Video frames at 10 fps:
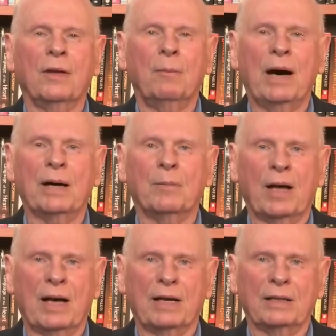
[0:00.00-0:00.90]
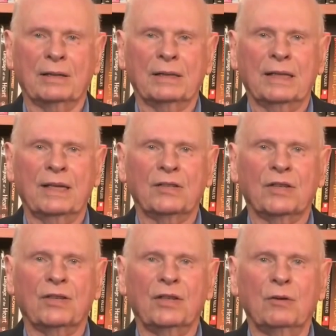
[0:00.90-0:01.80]
The bottom line
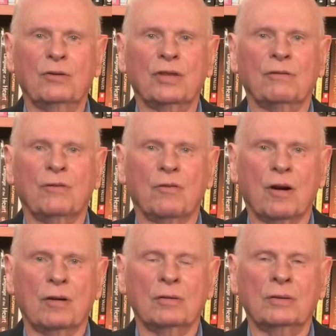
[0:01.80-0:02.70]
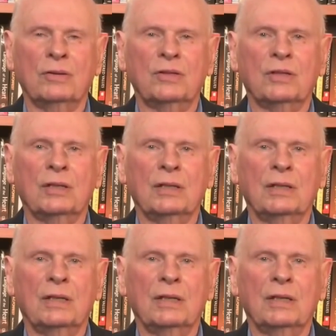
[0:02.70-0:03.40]
is that the use of drones,